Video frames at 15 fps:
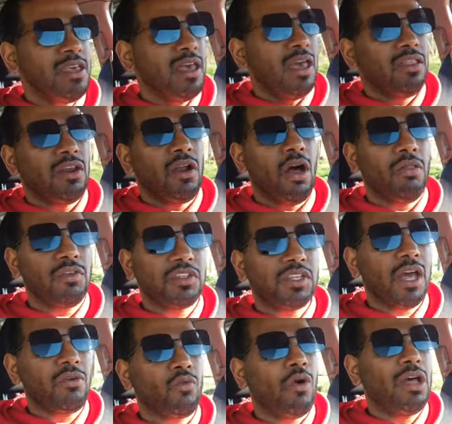And then all of a
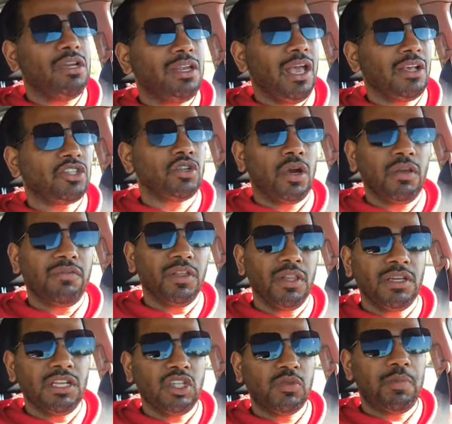sudden, one day, I started feeling these